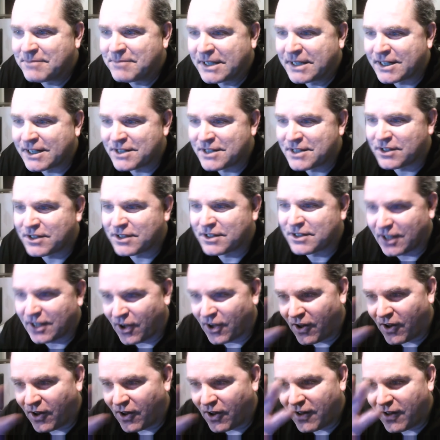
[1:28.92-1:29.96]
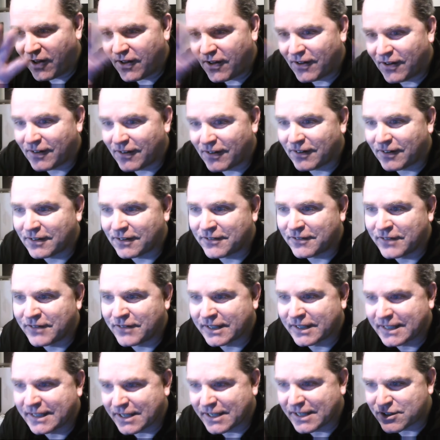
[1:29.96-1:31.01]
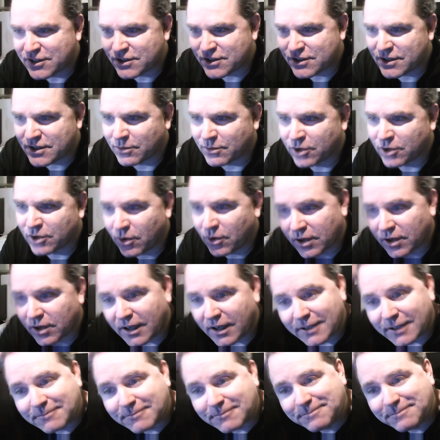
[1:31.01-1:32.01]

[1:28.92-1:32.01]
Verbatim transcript: because uh, all the connections that were going on.